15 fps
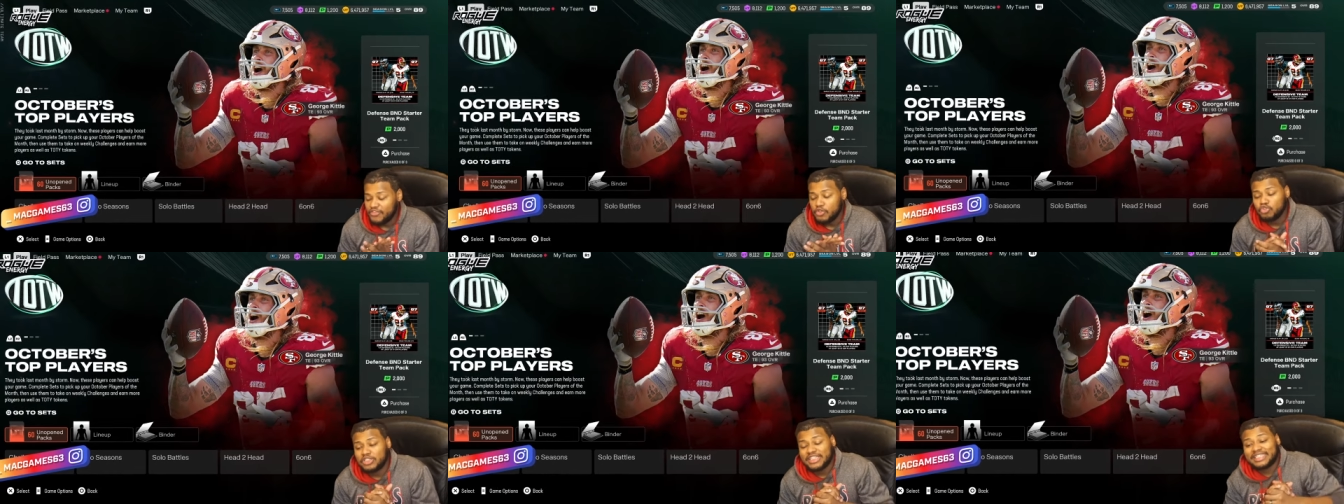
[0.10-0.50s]

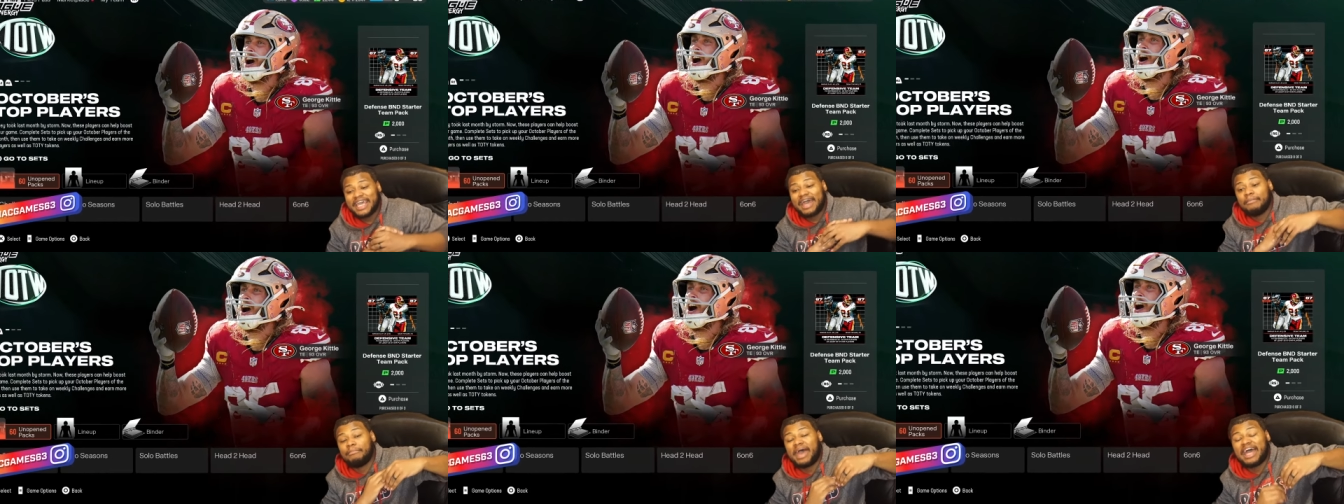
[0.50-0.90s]
you just
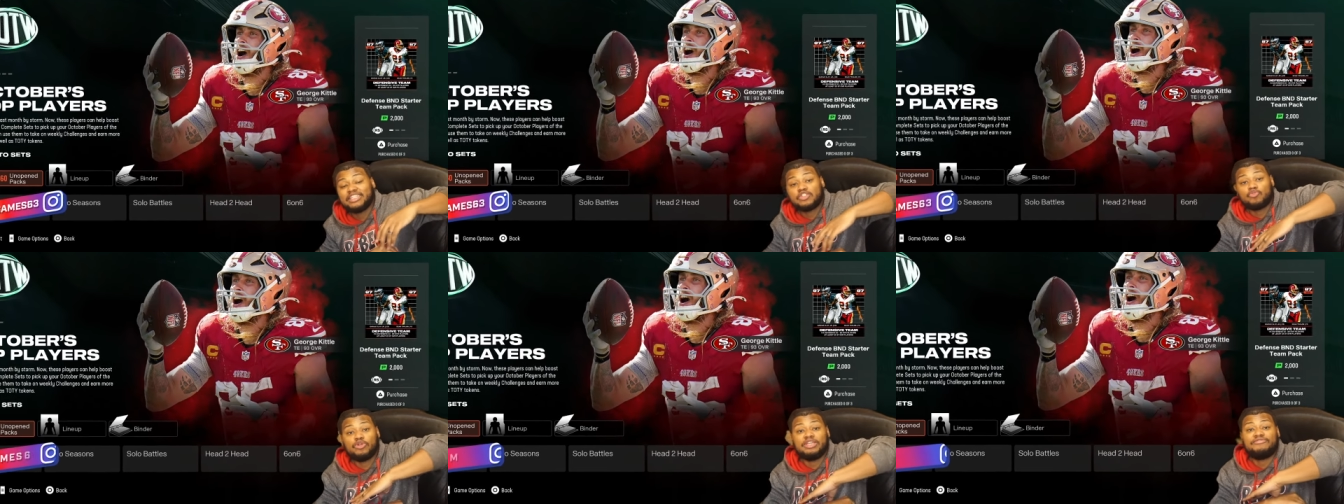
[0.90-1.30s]
got Madden
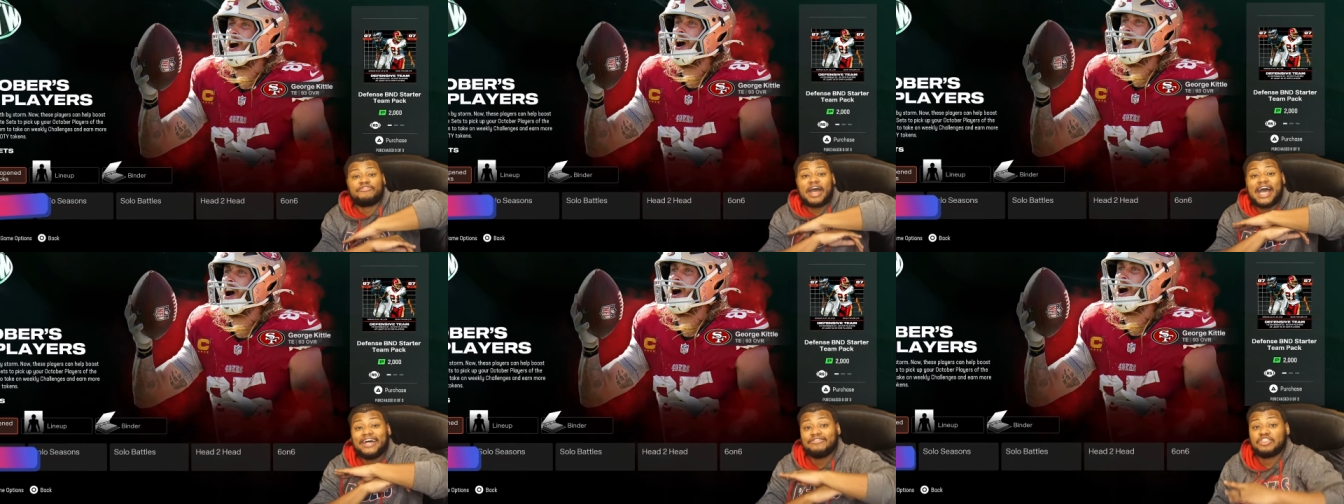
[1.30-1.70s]

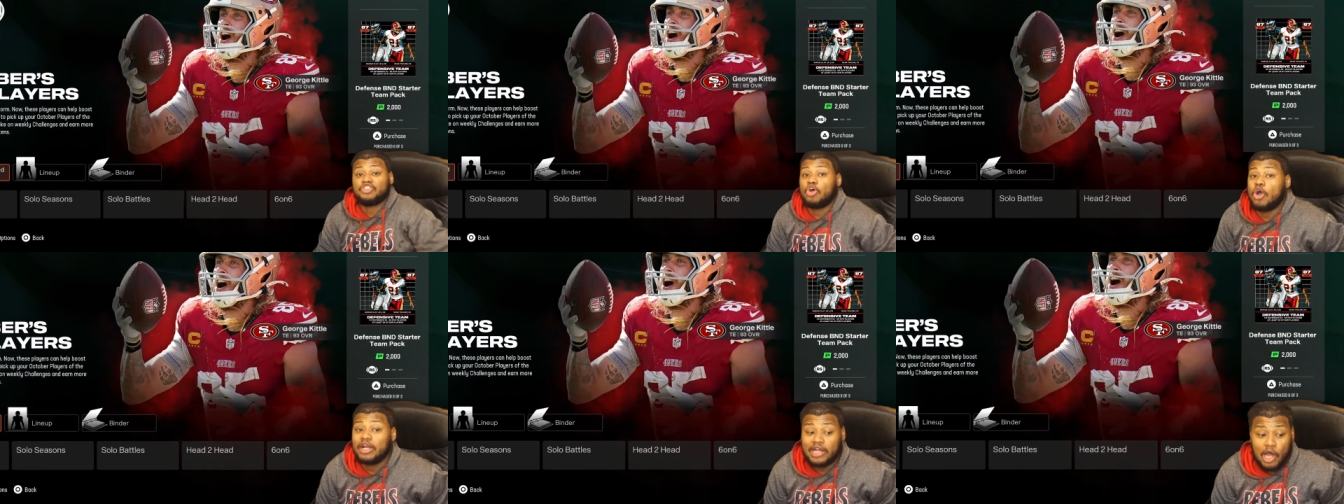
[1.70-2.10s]
25
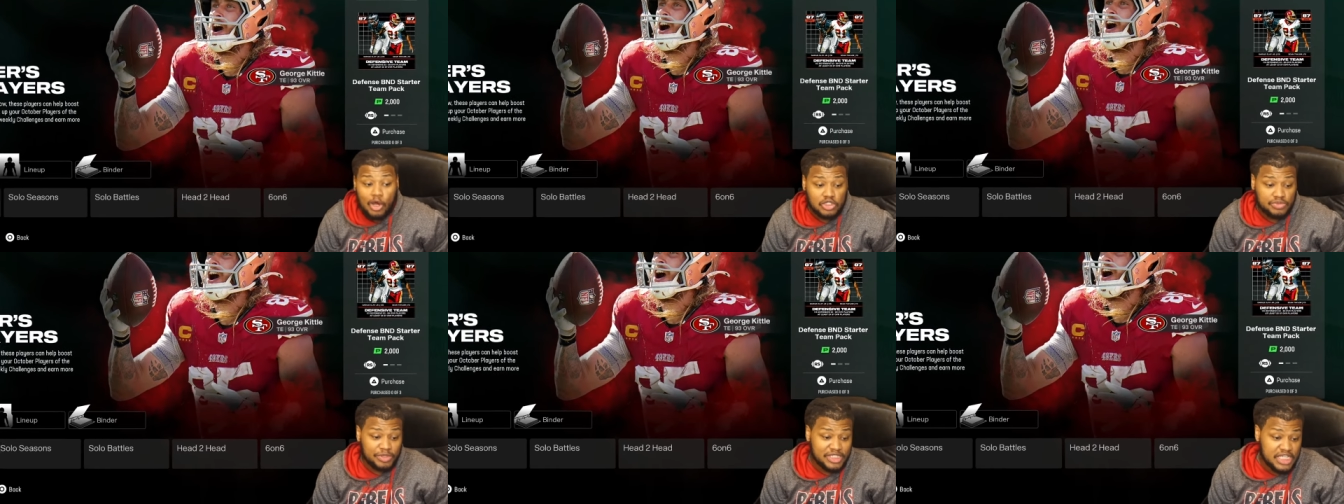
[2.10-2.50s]
starting
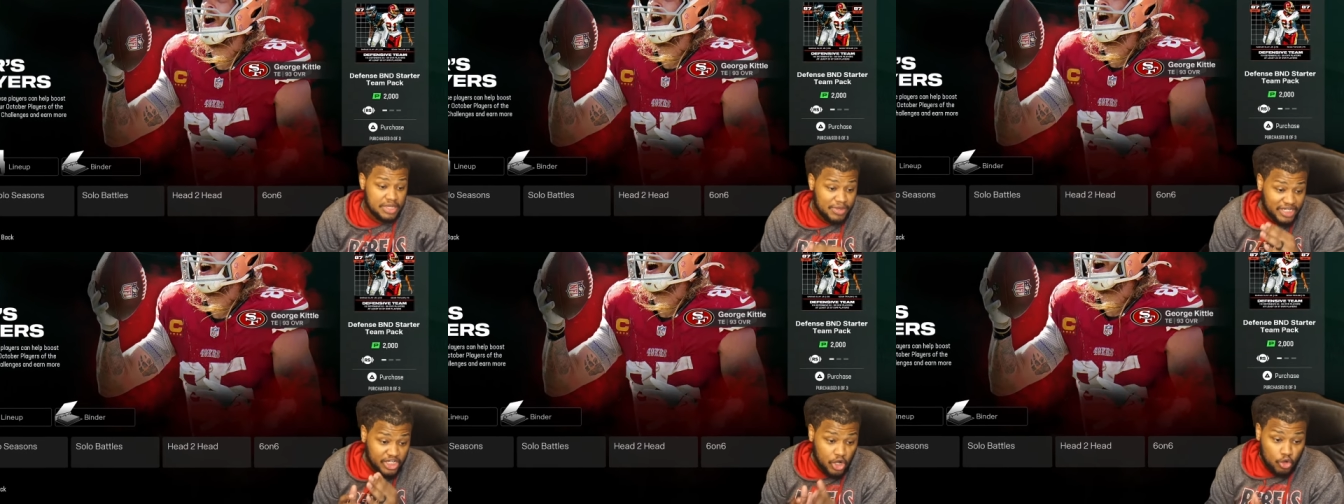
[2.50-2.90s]
Ultimate Team
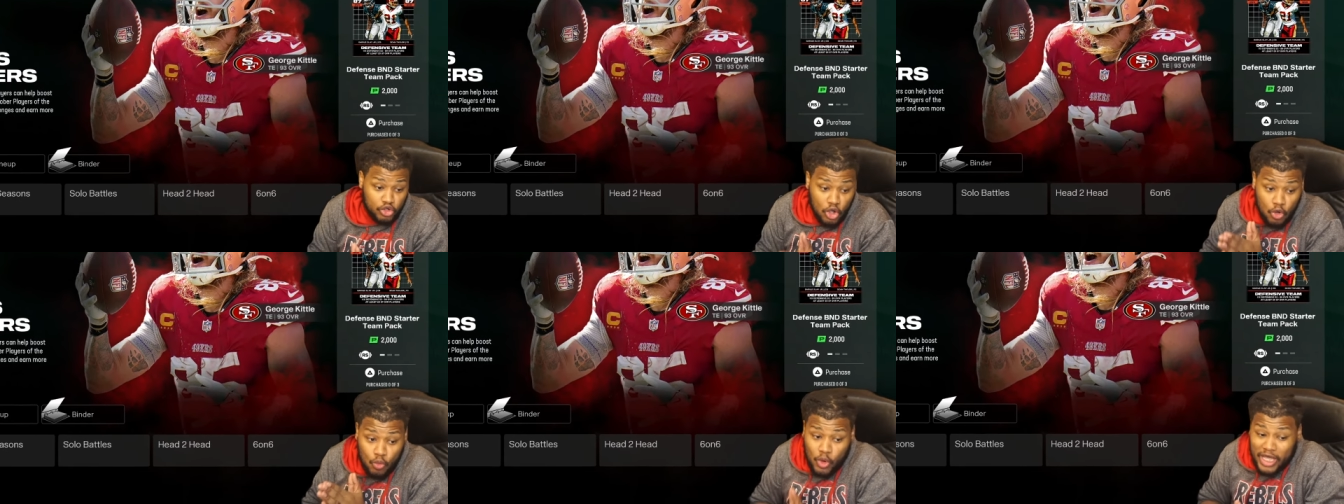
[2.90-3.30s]
and don't
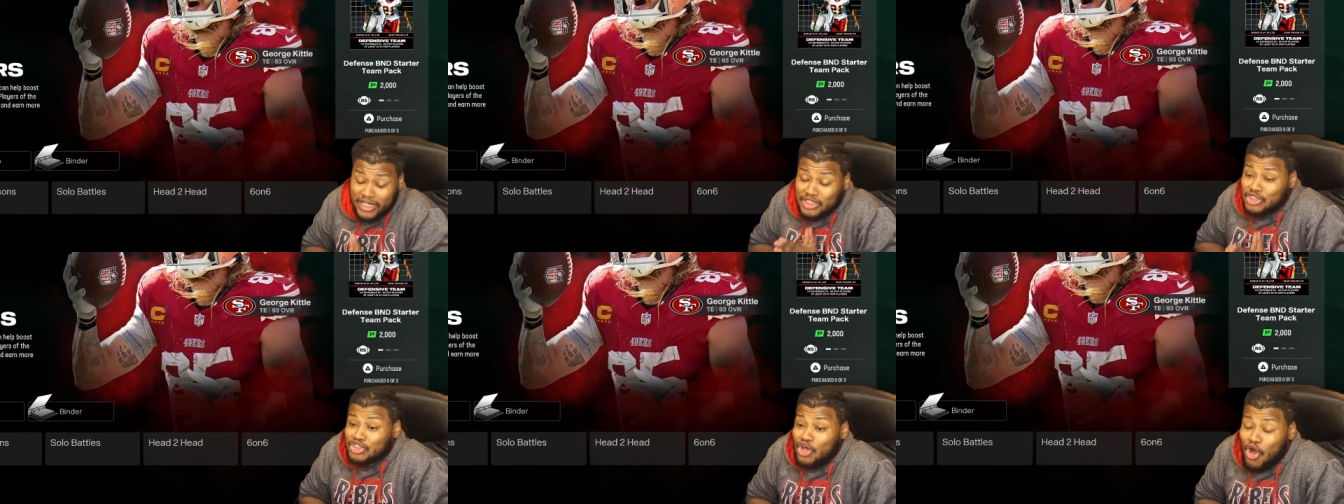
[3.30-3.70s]
know where to
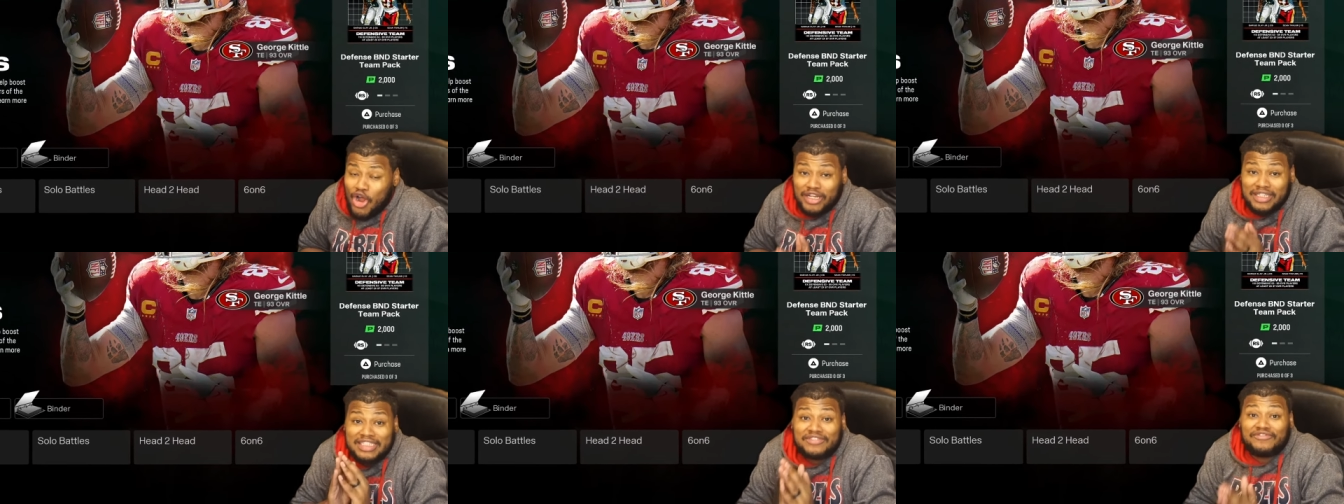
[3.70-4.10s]

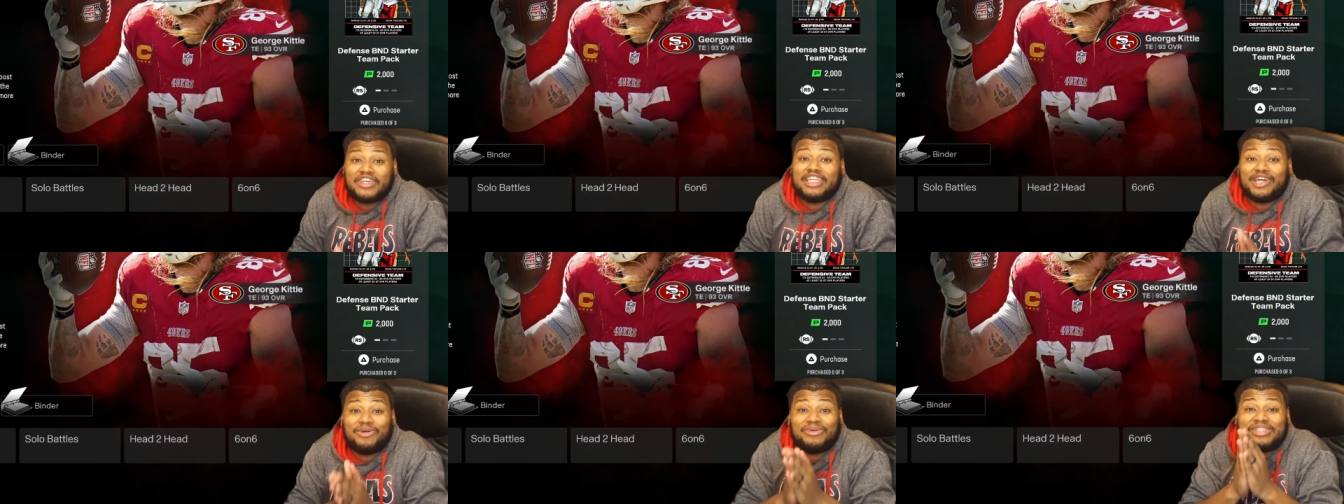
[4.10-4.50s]
start, this
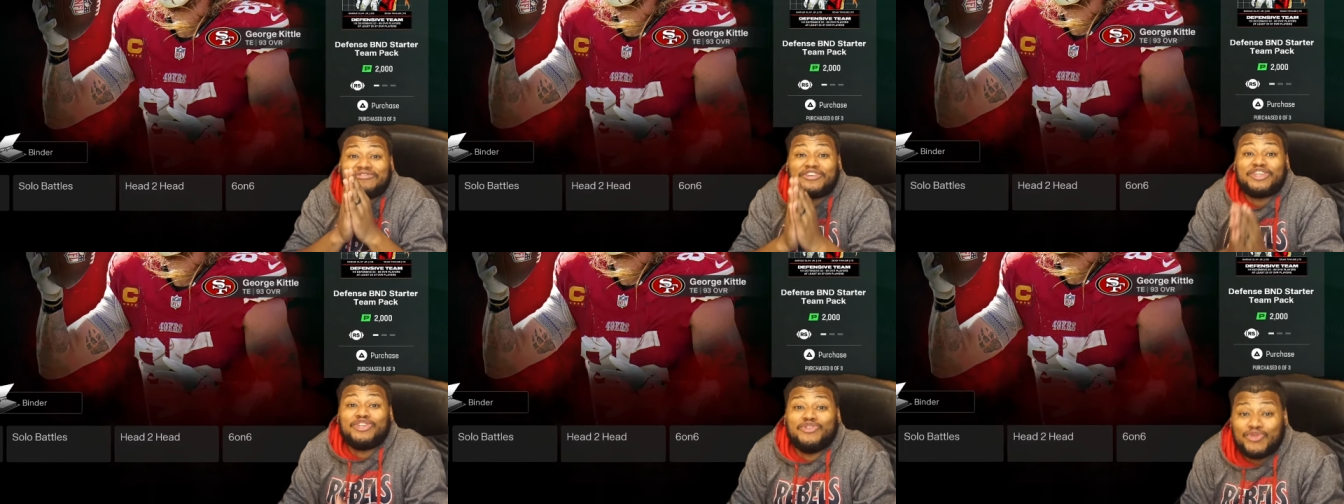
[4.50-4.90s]
video is for
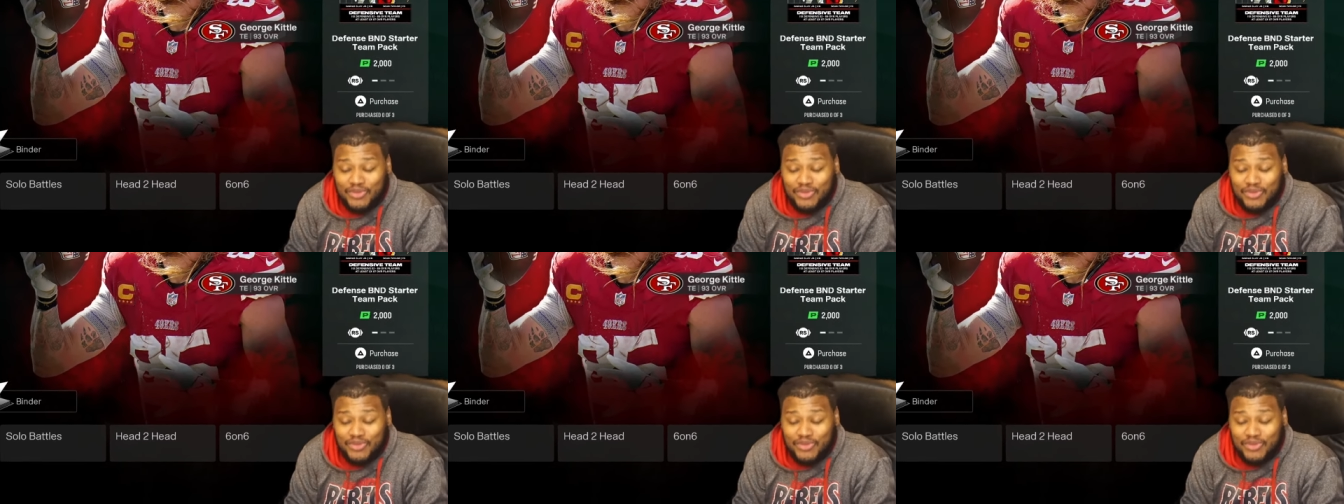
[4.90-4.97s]
you.